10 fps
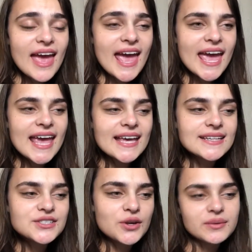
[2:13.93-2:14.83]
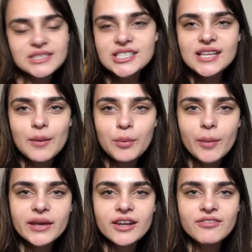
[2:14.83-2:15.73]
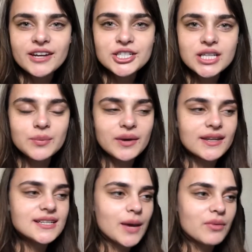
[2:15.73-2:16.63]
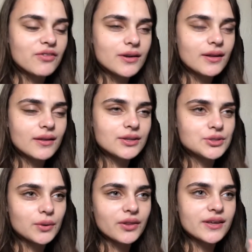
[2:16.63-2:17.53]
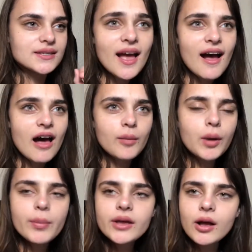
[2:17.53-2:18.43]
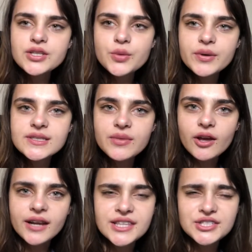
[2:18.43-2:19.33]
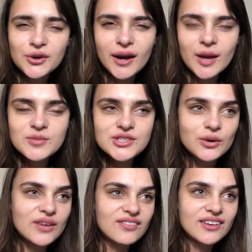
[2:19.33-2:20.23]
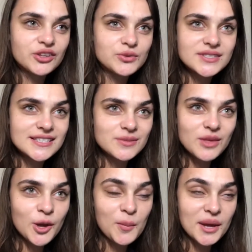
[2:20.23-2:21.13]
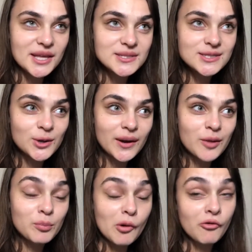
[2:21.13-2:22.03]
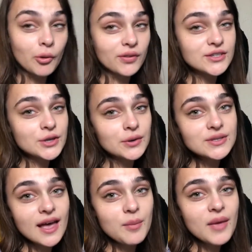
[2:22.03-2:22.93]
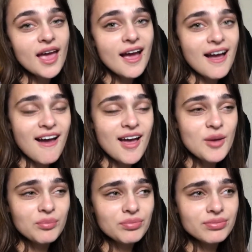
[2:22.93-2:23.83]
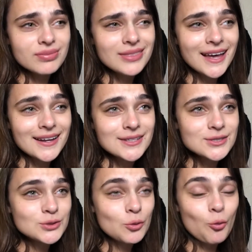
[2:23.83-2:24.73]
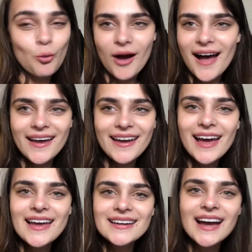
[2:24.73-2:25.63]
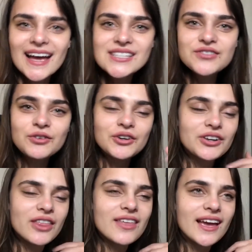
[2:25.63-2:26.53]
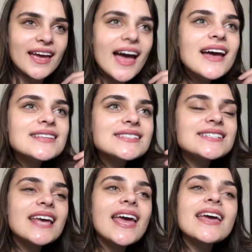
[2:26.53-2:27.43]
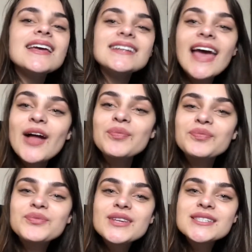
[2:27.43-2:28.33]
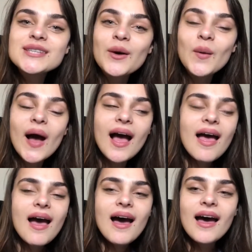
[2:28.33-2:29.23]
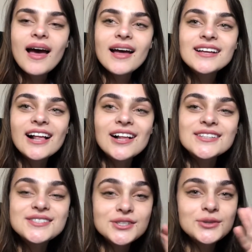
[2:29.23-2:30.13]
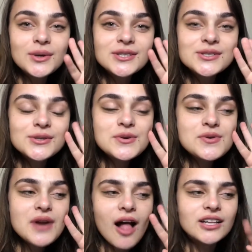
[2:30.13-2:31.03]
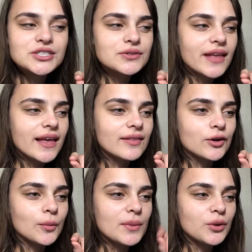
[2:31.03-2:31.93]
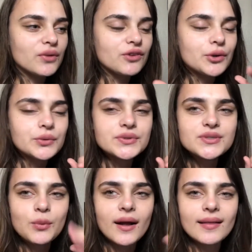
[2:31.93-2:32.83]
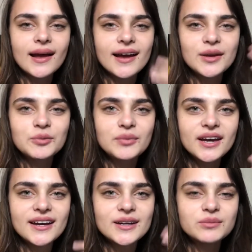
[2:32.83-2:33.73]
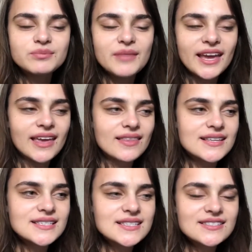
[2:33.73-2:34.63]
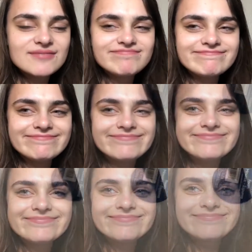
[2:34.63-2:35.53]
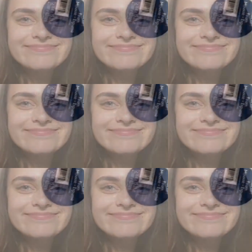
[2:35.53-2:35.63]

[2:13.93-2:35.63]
And so I'm just probably going to finish it by the time I do all this. I'll probably also put something on Instagram, so if you see something on my Instagram before this goes up, that is why I asked for the thing I asked. And yeah, so I'll see you all soon. I'll do like little mid-reviews while I'm making this. It's just like a